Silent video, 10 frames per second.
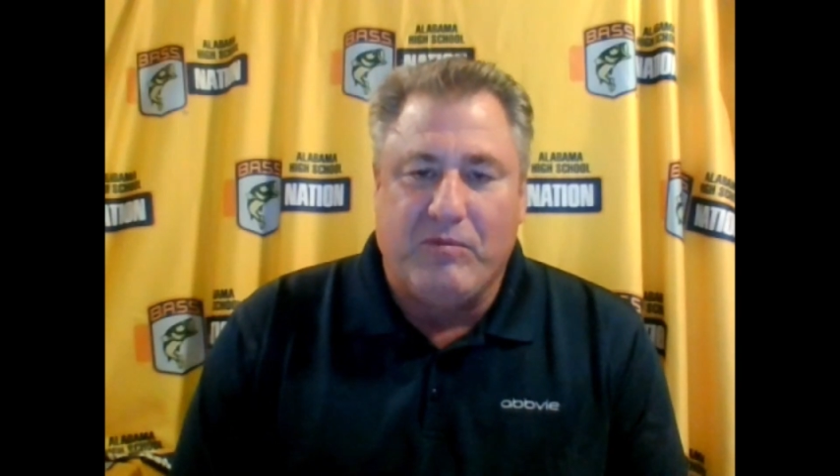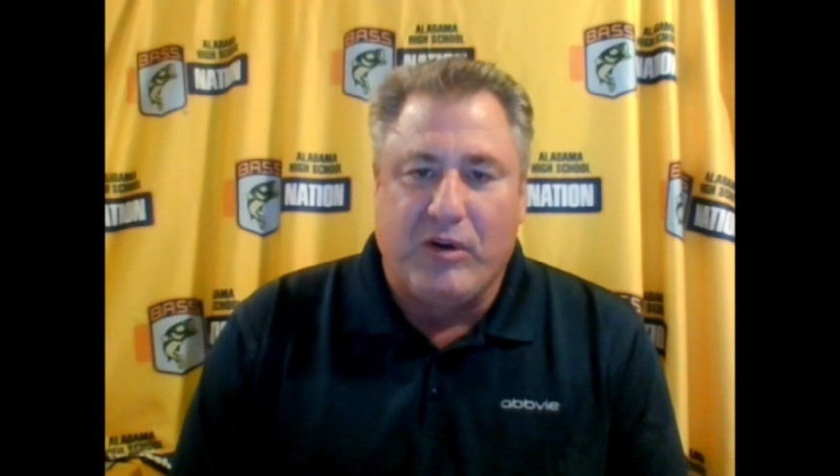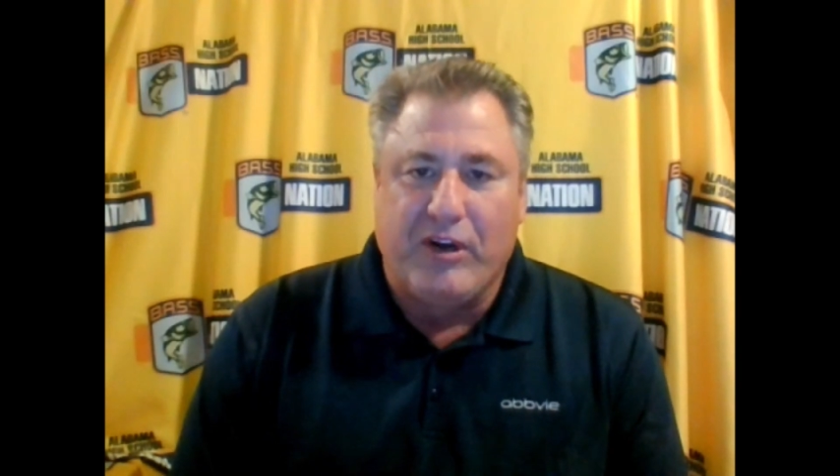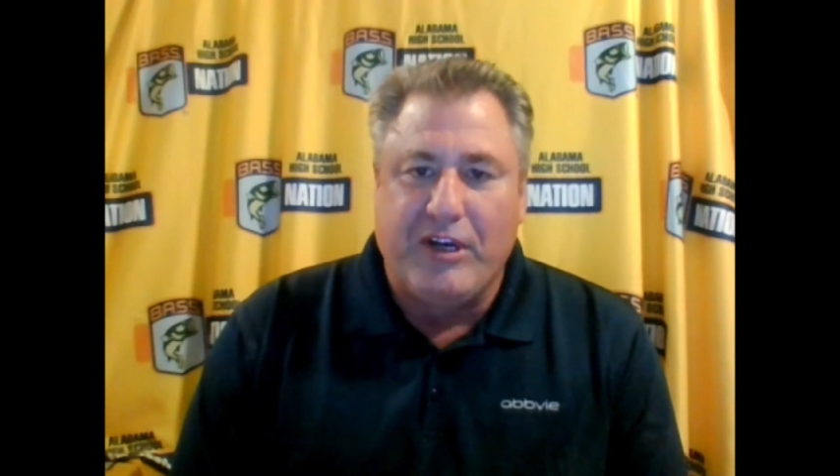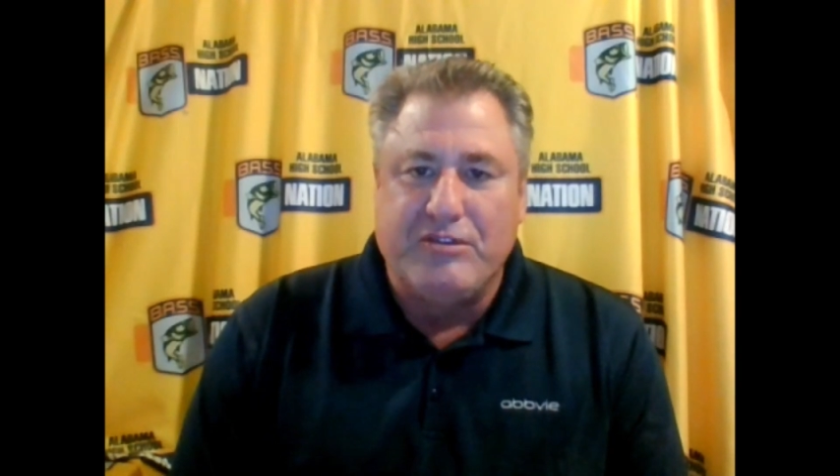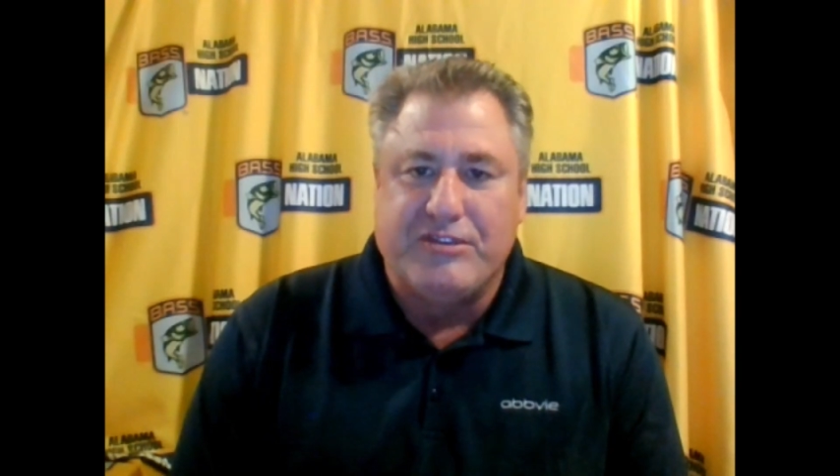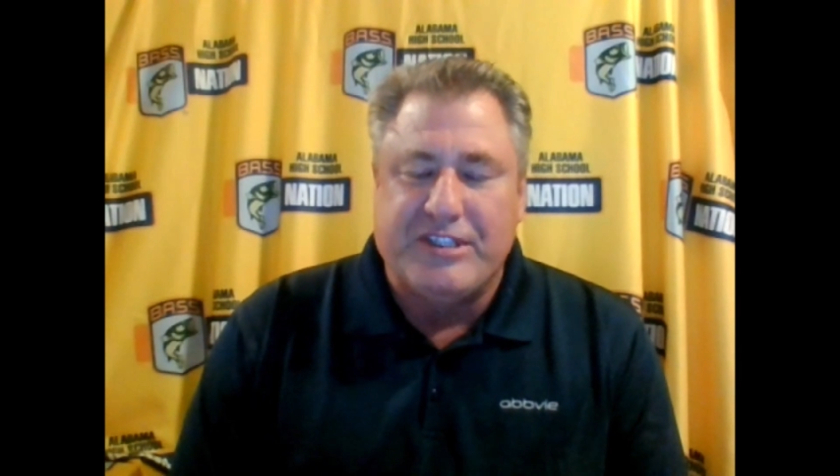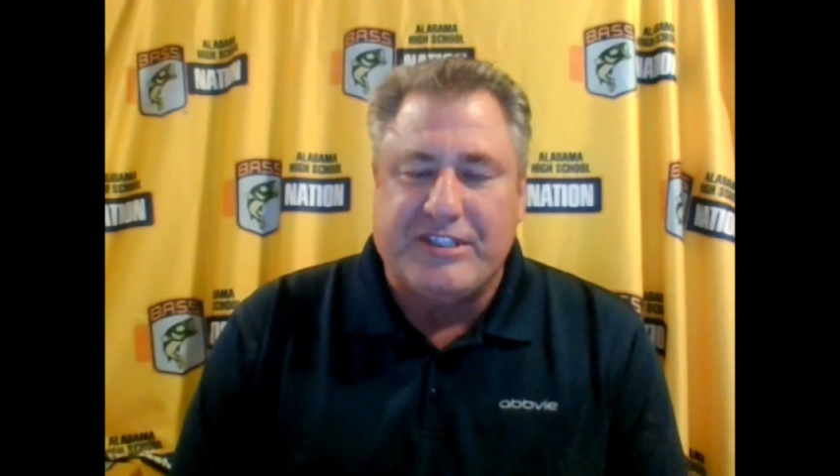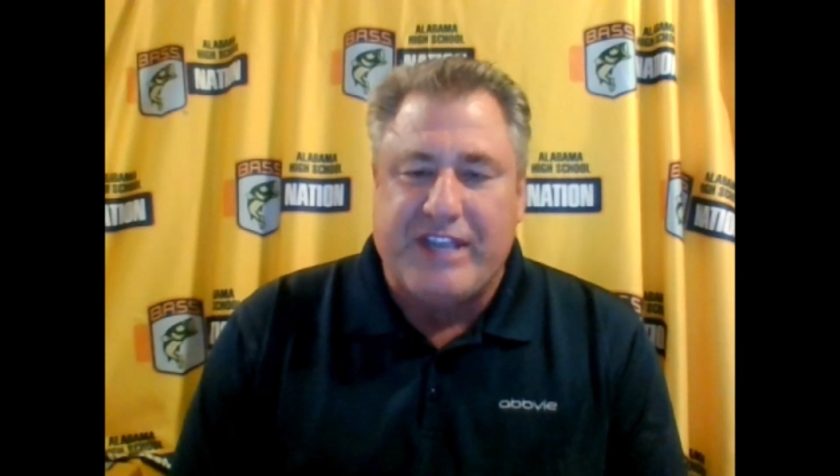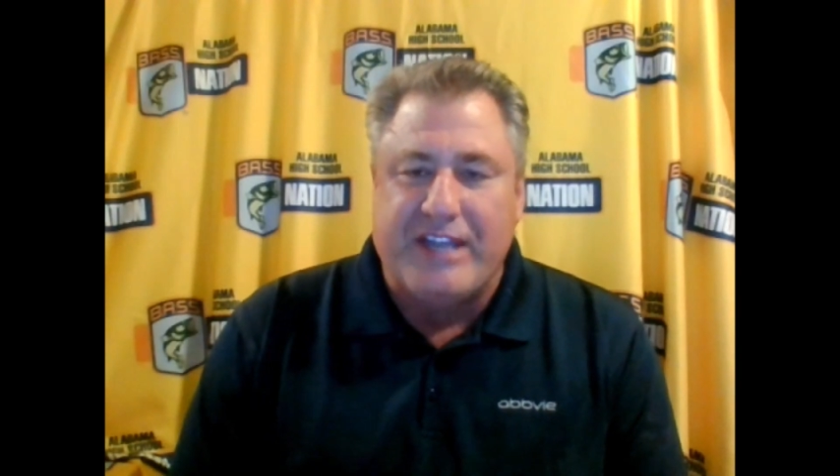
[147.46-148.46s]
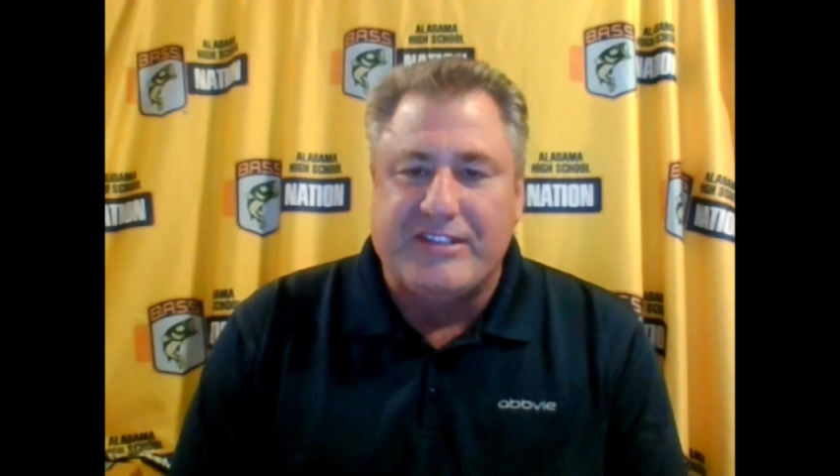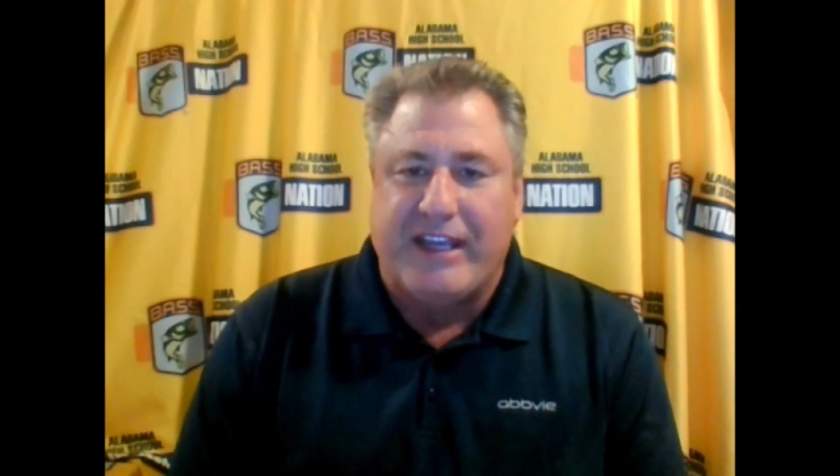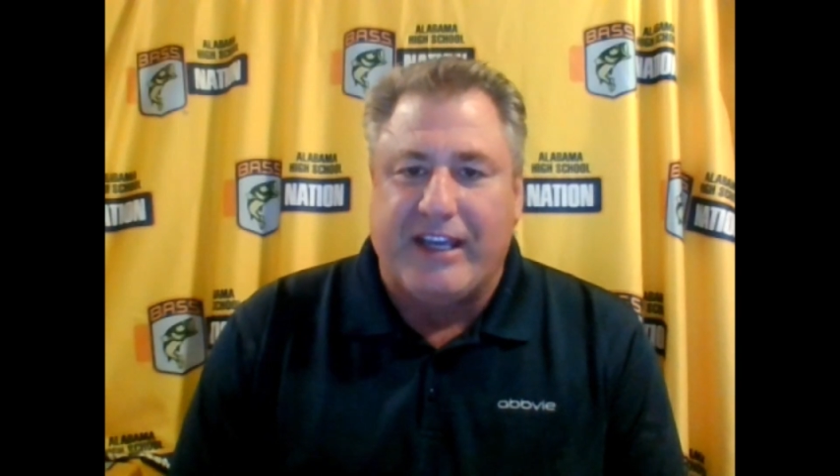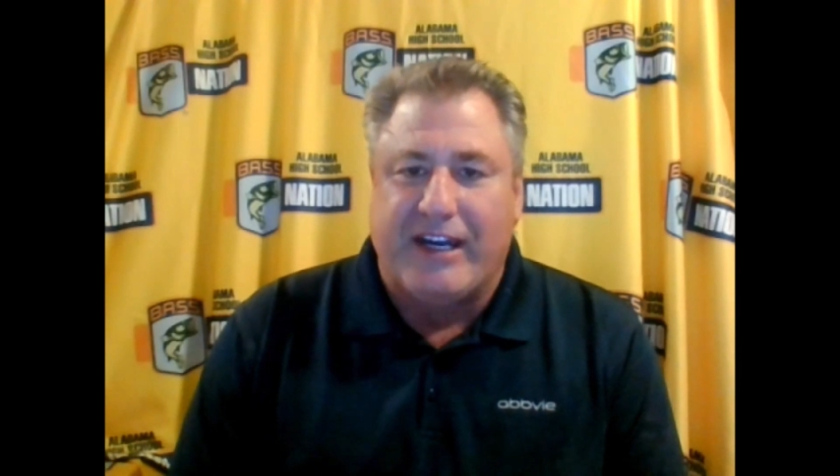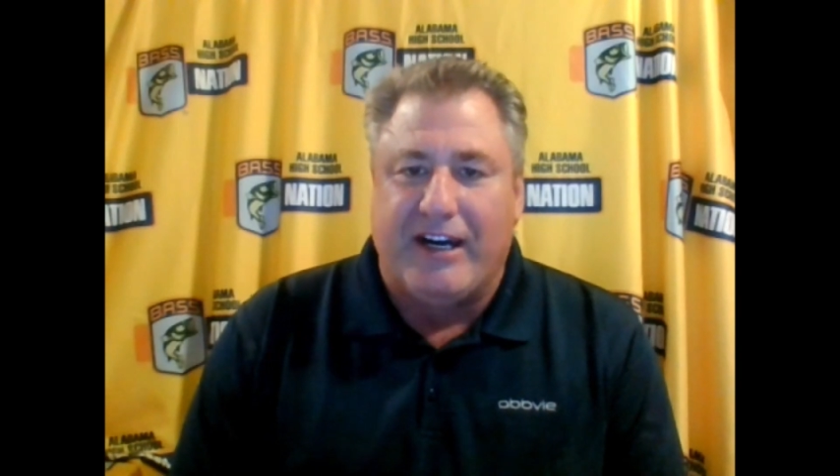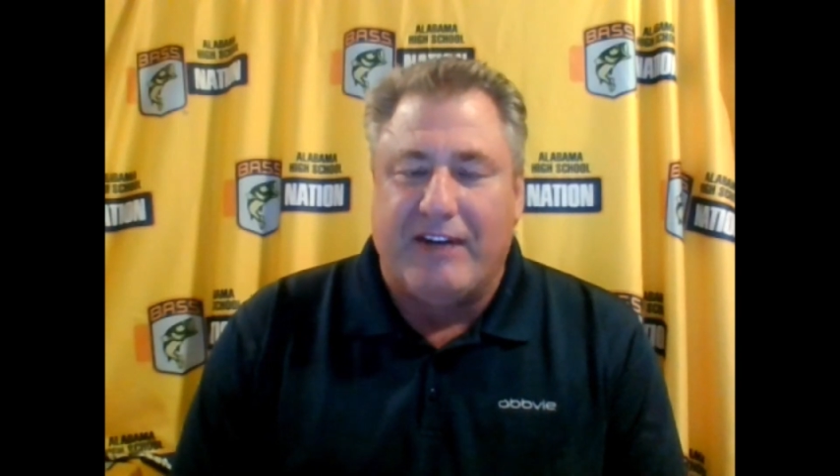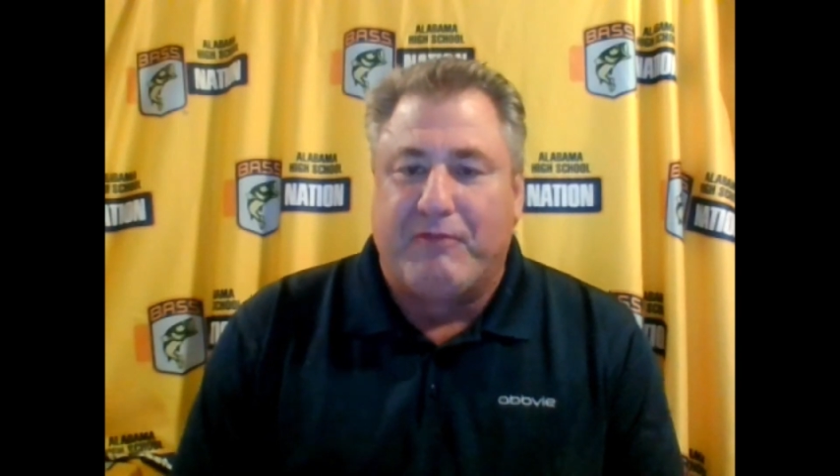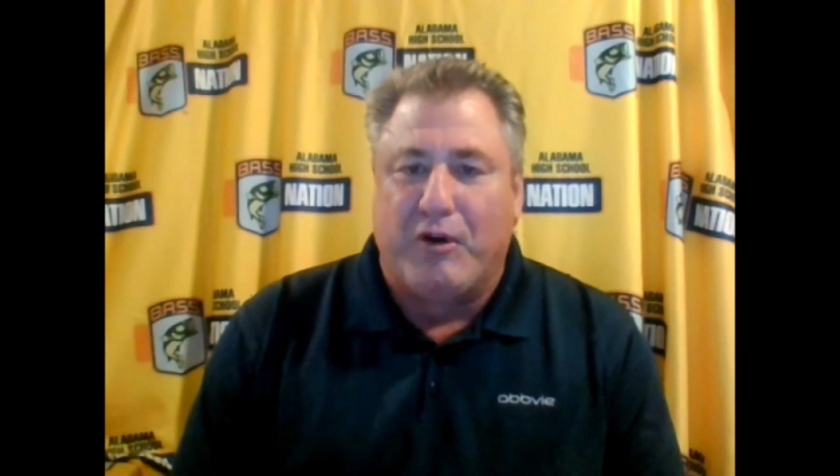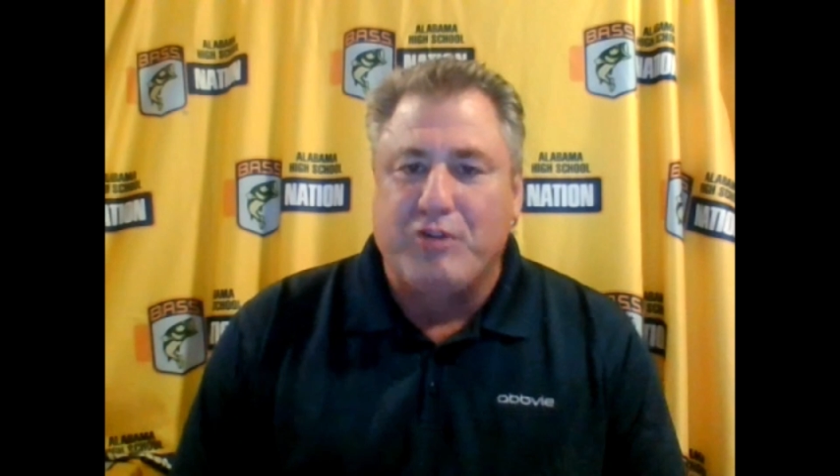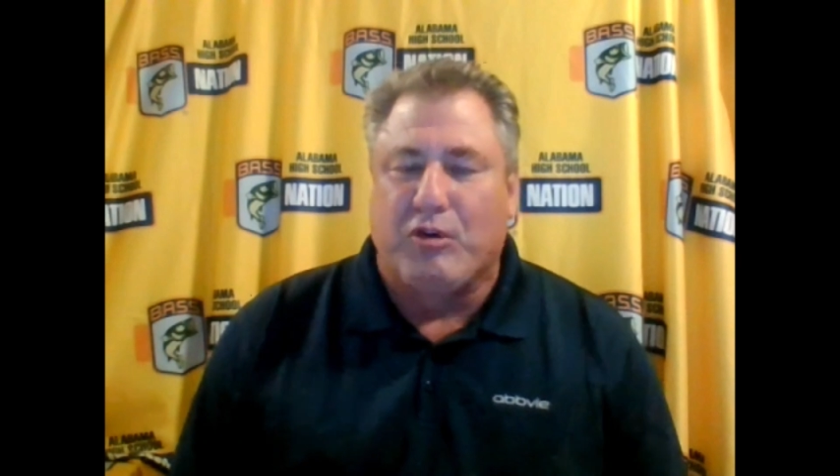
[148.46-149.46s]
we're going to use this as like a
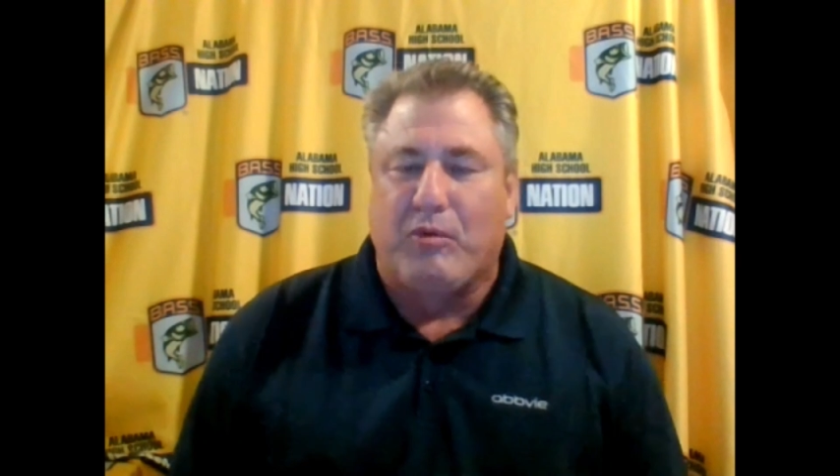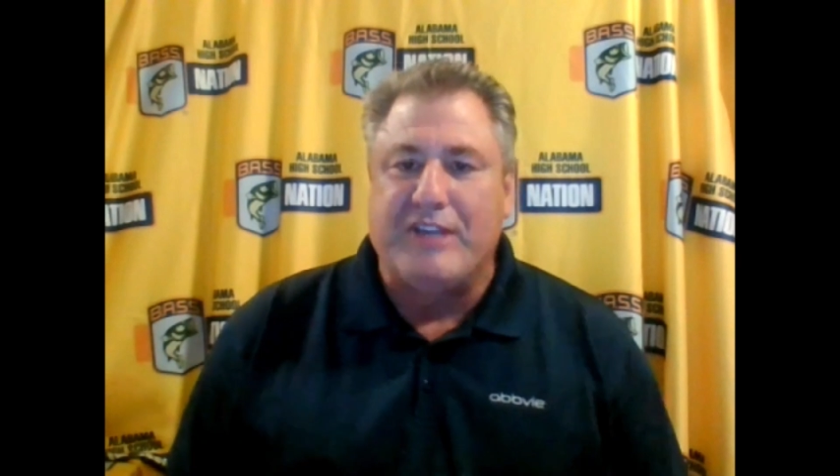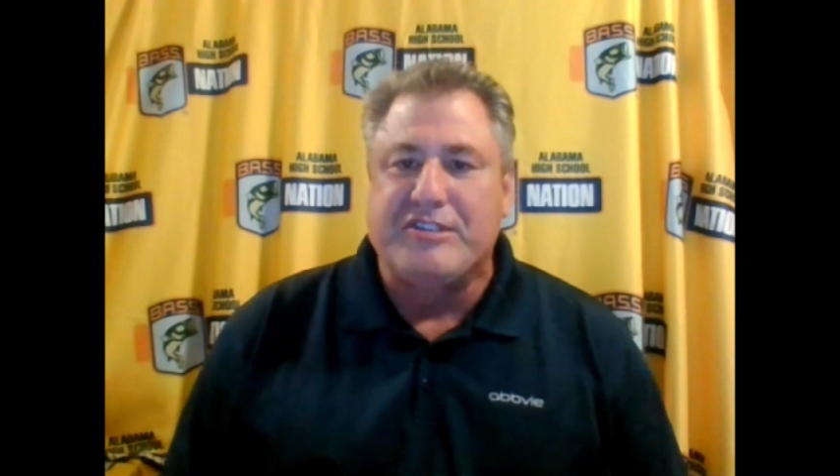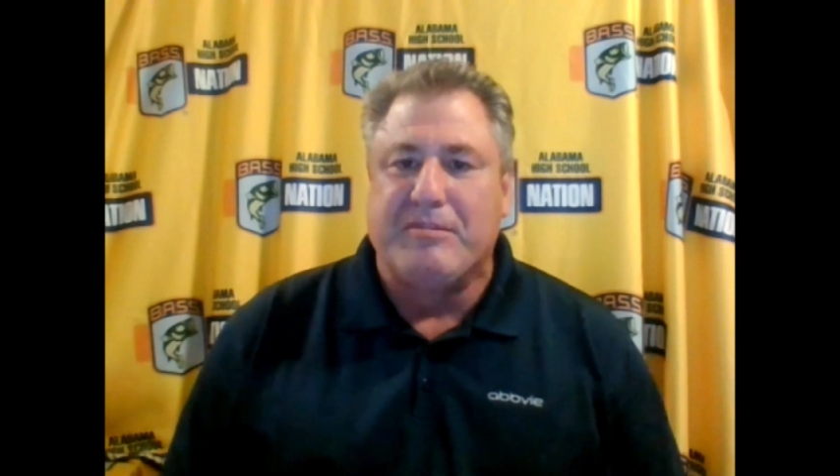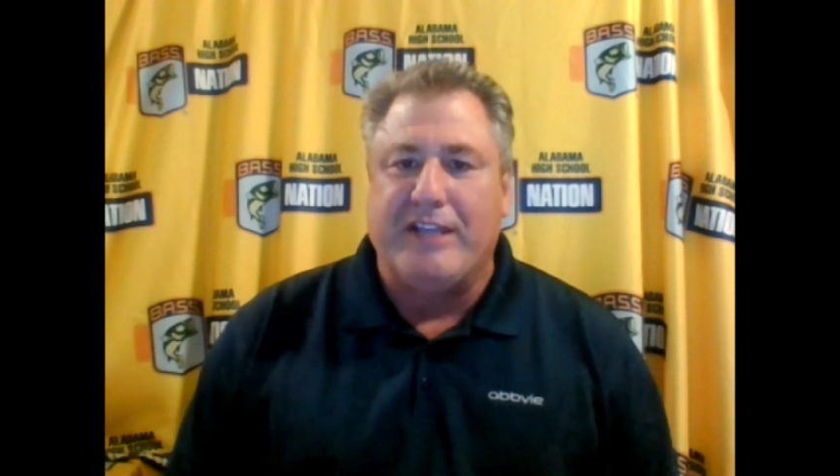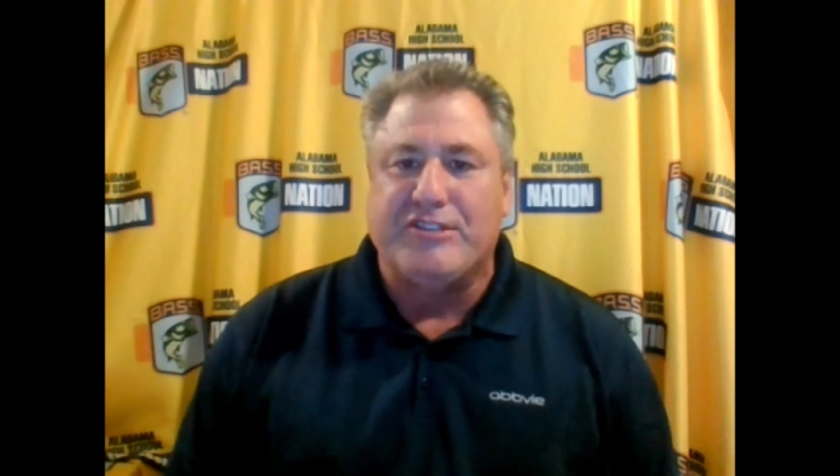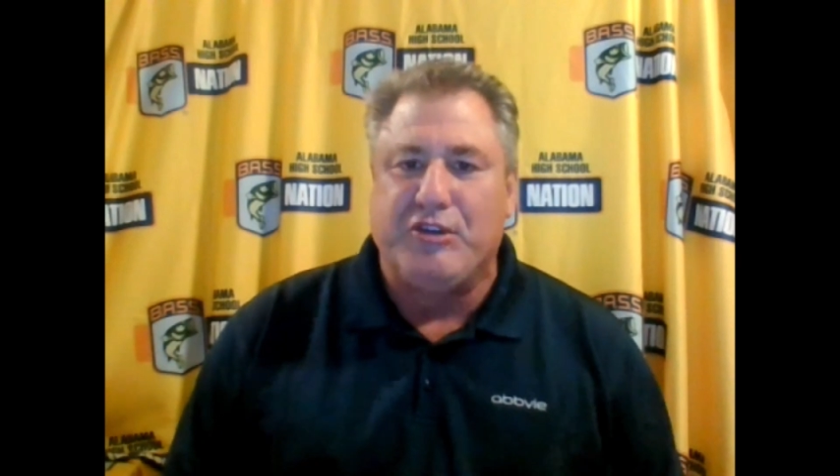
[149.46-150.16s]
virtual resume,